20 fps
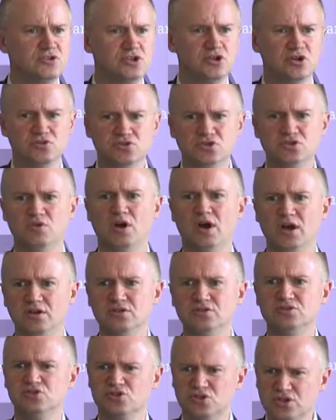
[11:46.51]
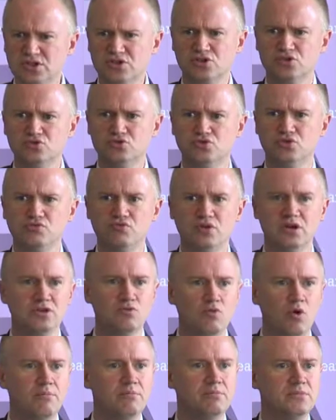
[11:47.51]
you know, does this country really
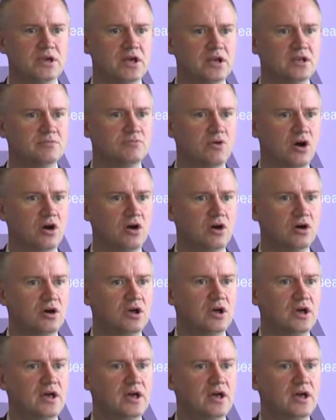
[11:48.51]
want me anymore?